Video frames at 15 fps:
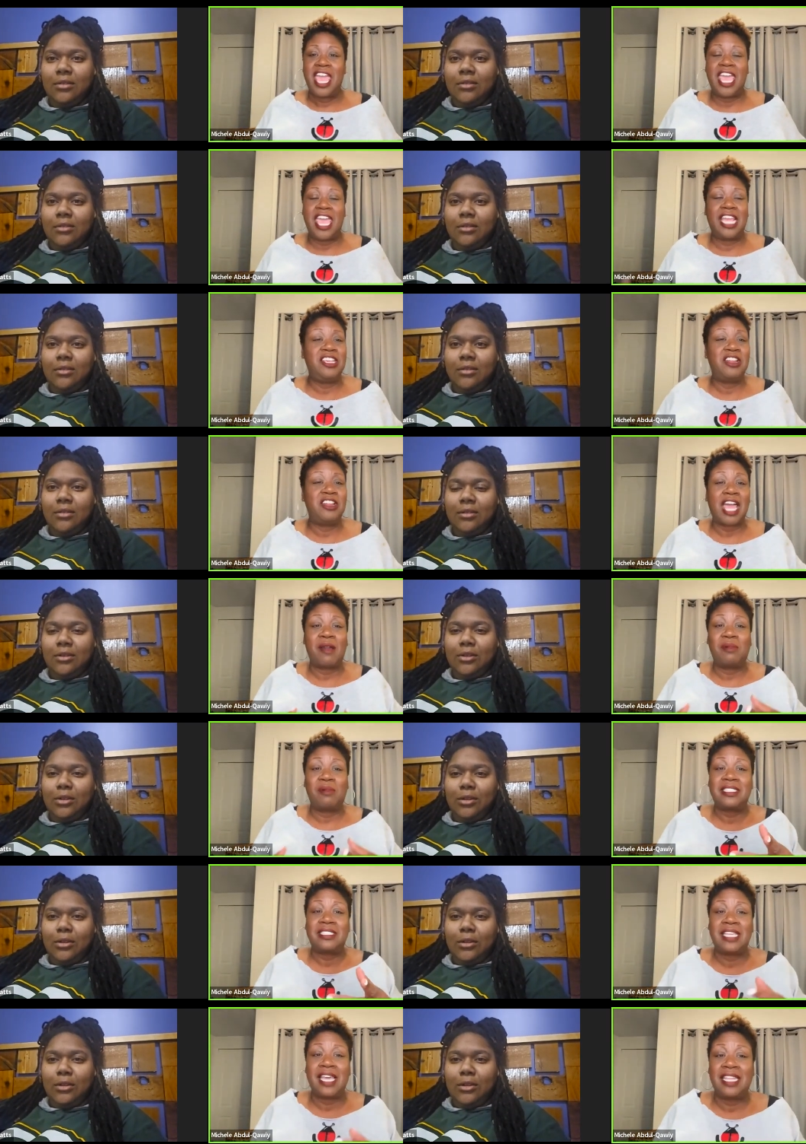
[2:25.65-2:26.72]
Speaker 1: and you know, I
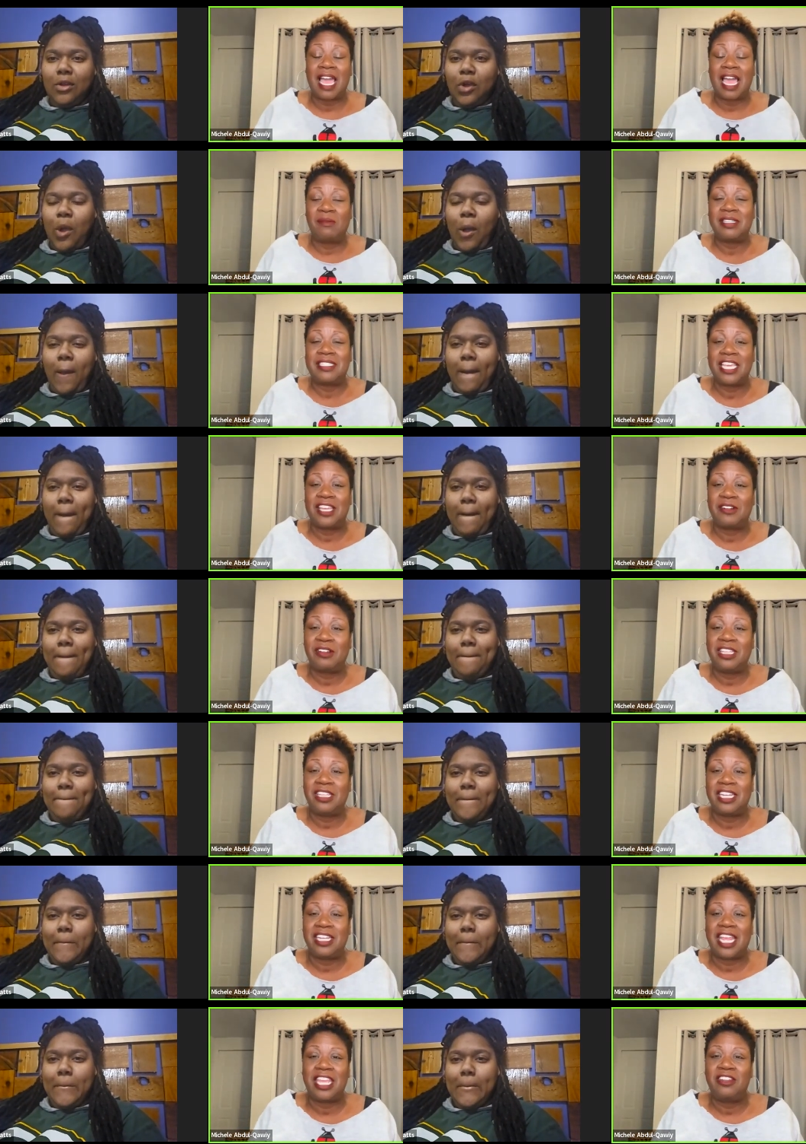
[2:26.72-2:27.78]
was telling, I was saying
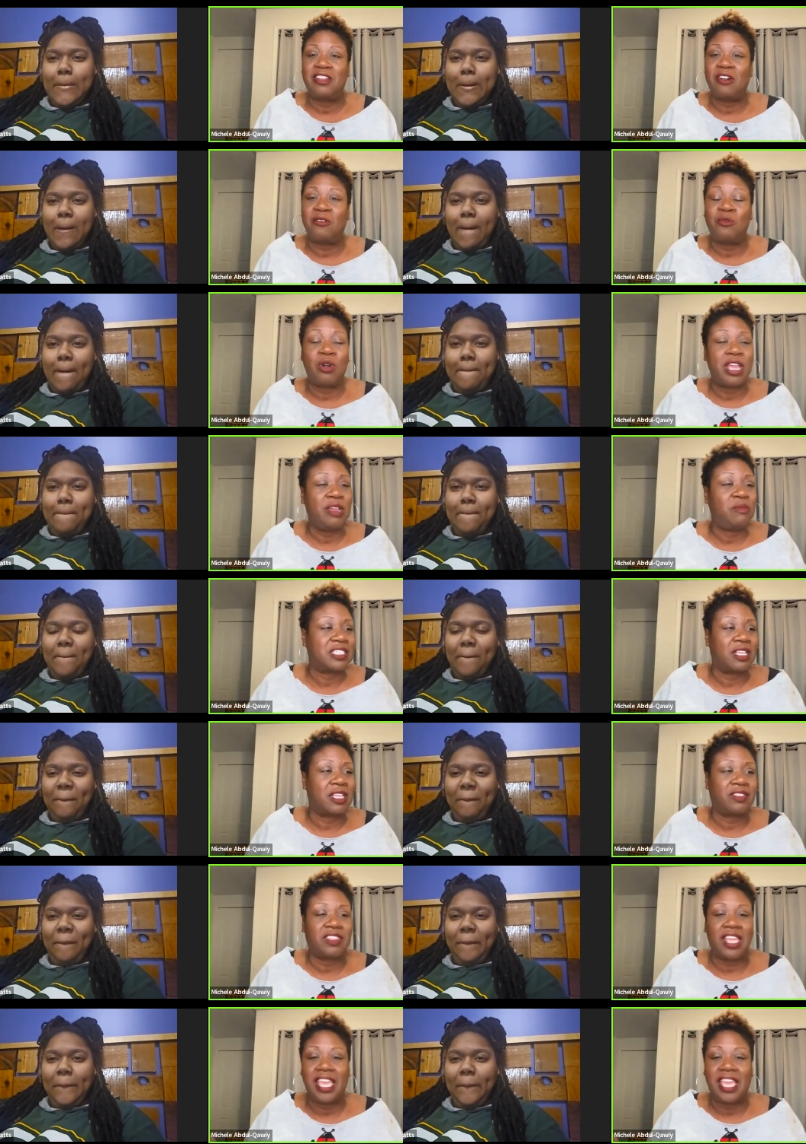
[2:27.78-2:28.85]
earlier today, you know, it was a
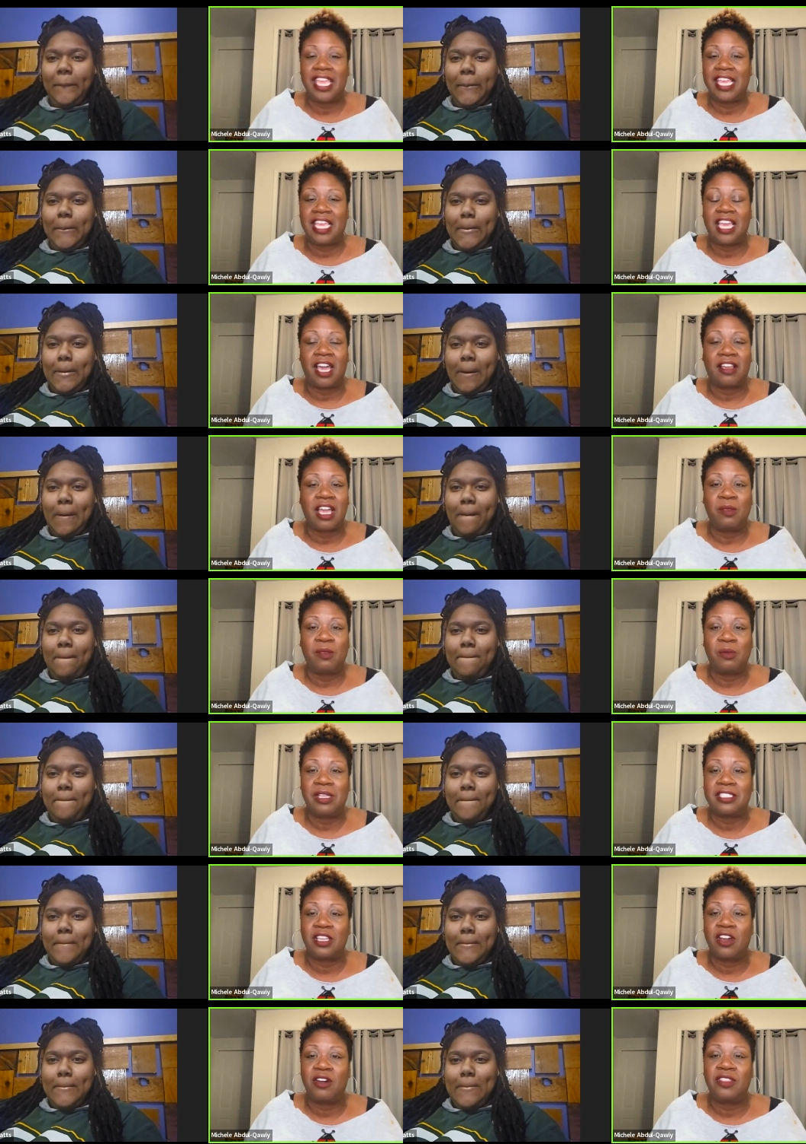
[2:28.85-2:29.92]
thing a couple of
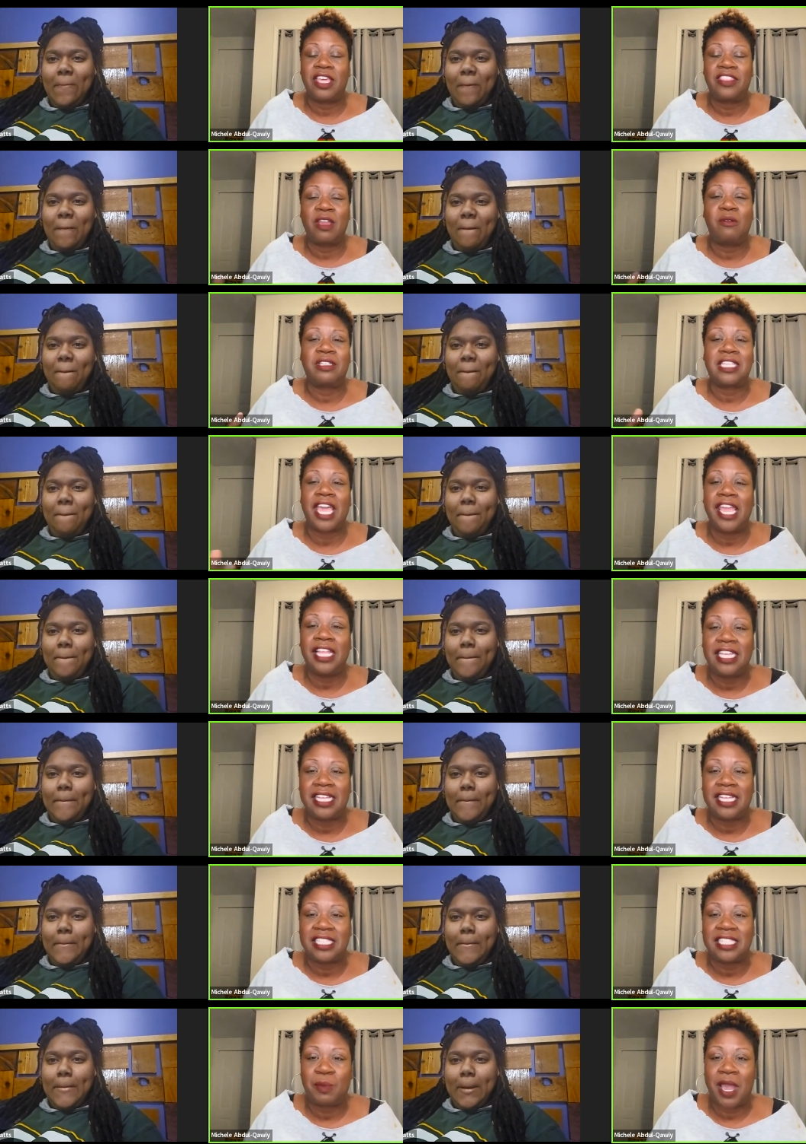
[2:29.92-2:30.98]
weeks ago that there was
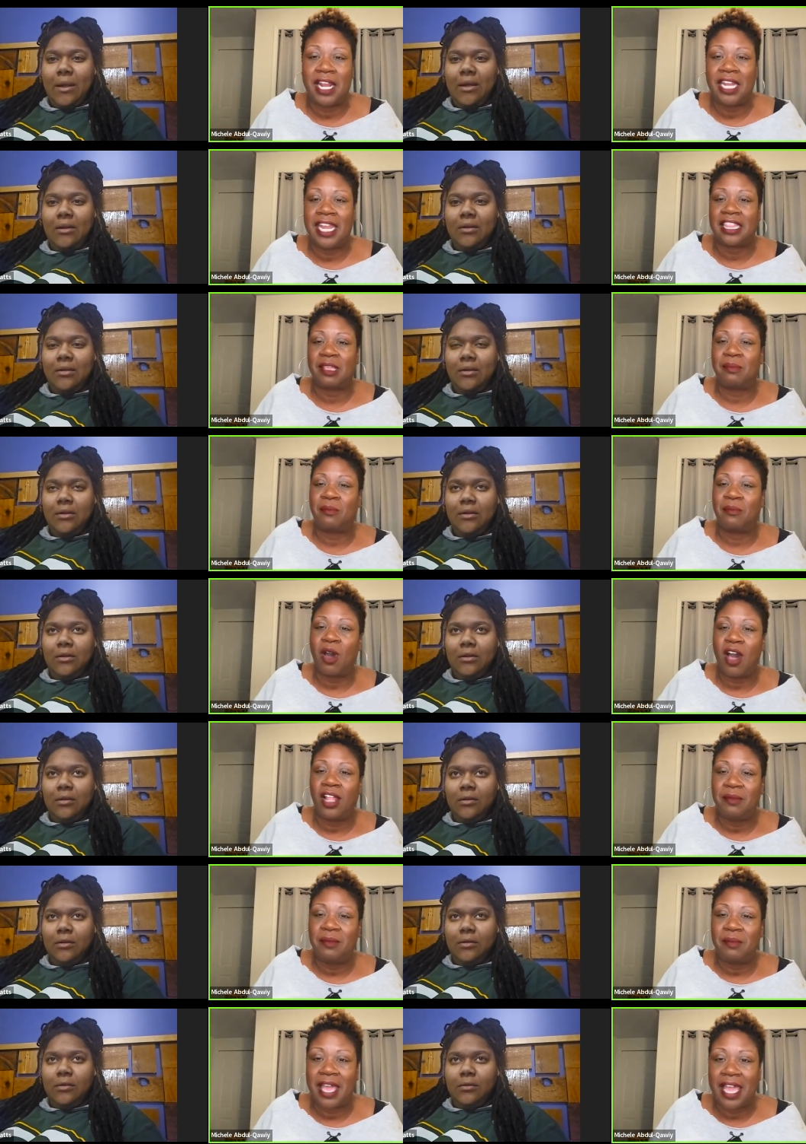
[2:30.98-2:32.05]
aliens spotted at the
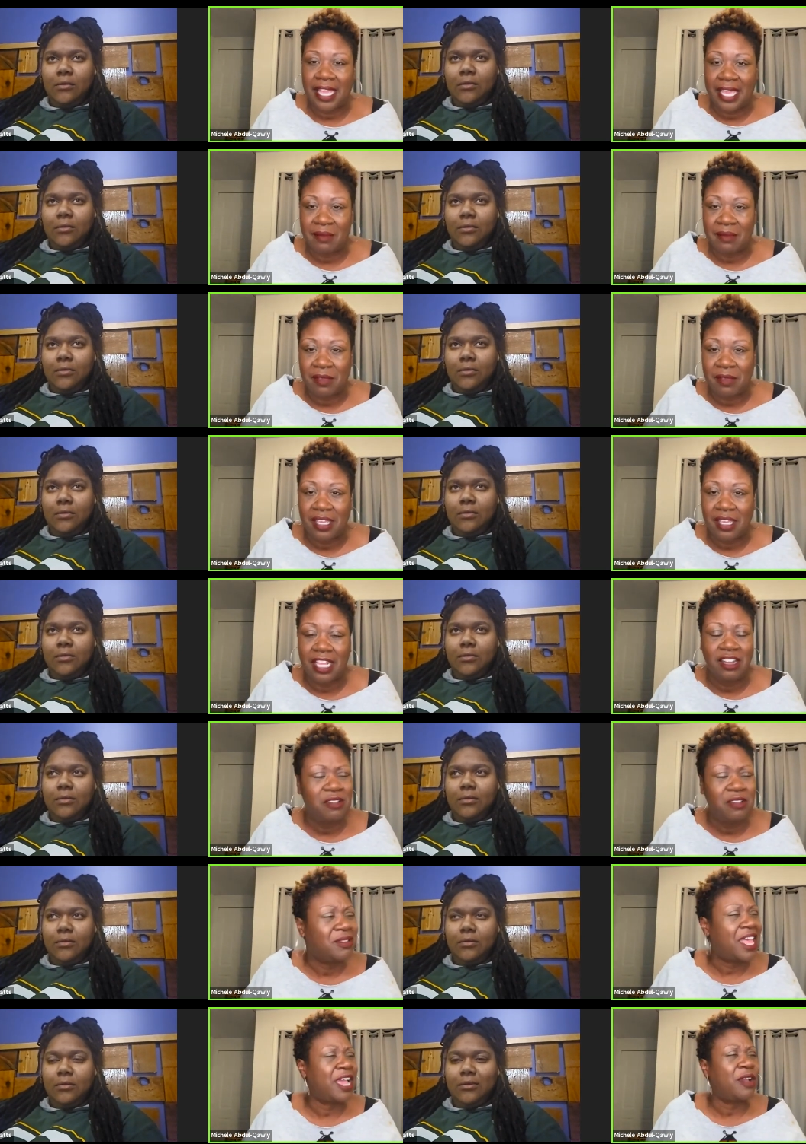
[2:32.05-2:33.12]
mall in Miami, and
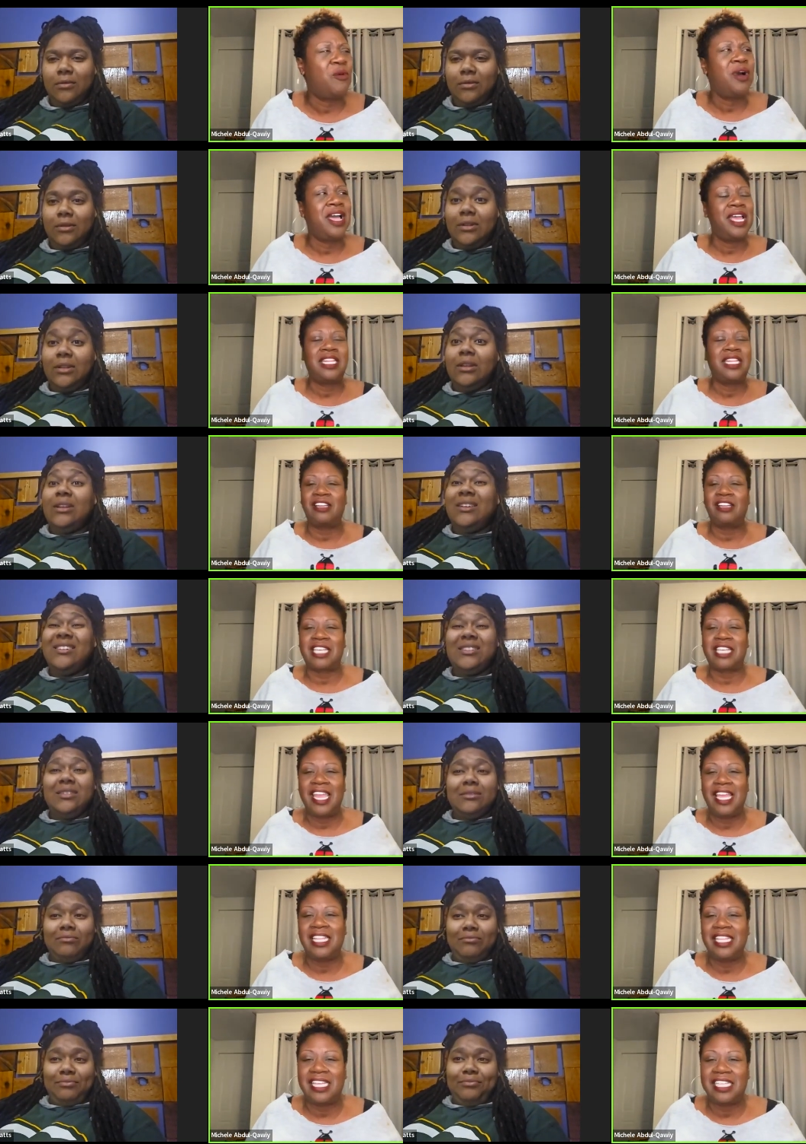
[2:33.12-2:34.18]
you're like, what? There's
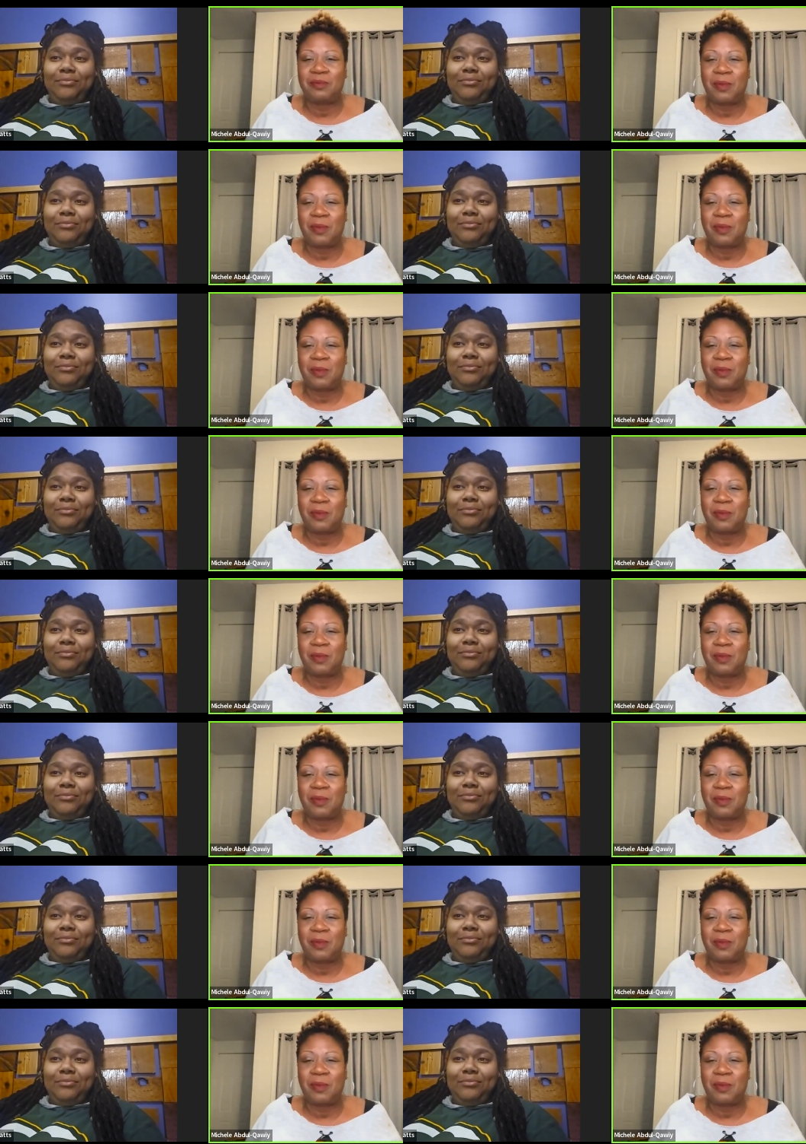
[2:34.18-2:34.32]
aliens